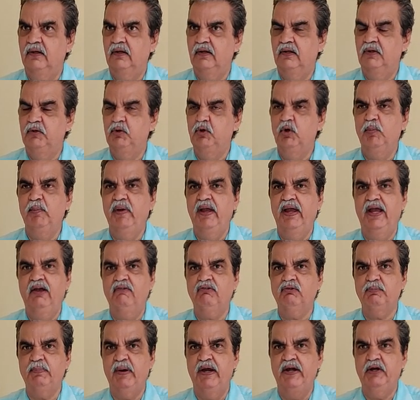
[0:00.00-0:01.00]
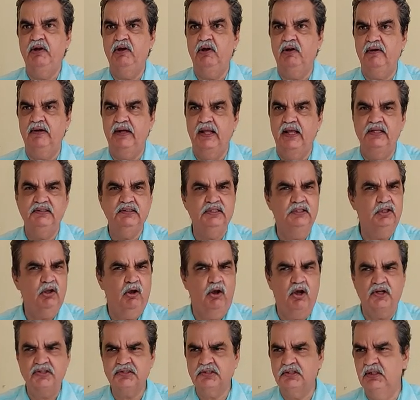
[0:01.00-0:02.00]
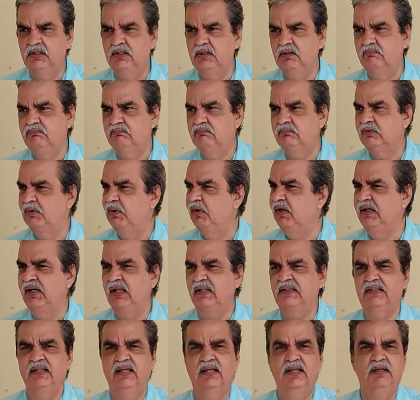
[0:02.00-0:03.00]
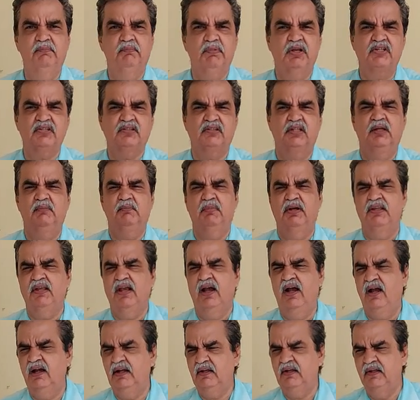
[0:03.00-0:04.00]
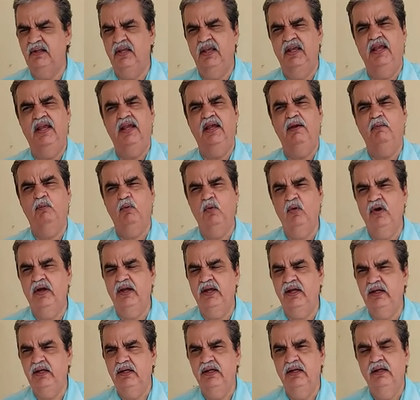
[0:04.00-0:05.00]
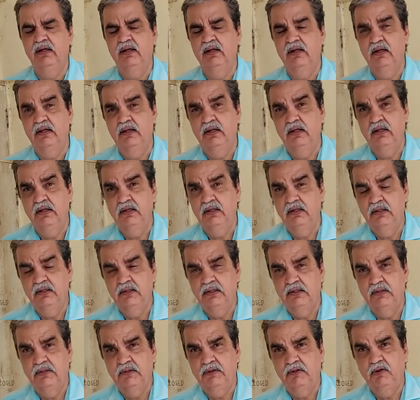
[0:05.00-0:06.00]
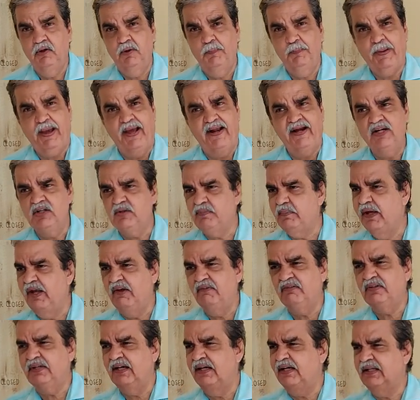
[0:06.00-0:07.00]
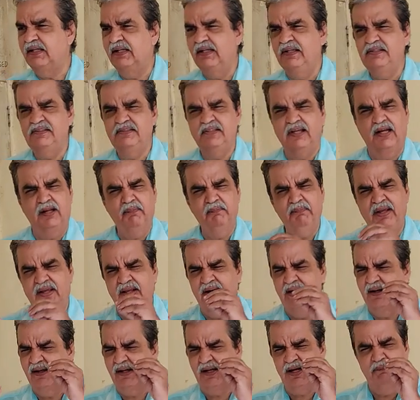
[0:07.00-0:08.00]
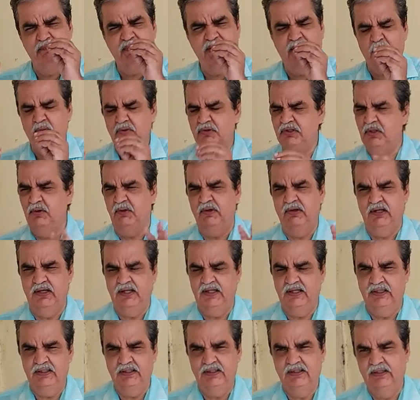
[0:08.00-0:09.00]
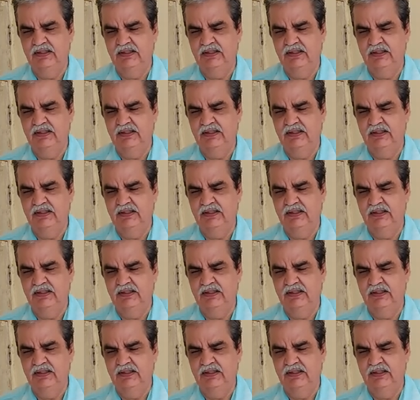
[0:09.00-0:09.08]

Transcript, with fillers: You may have spent your days in the hostel doing nothing, masti, mazak, ye hai, wo hai. Your parents may have said ki is janam mein ye ladka mera kuch nahi hone wala hai.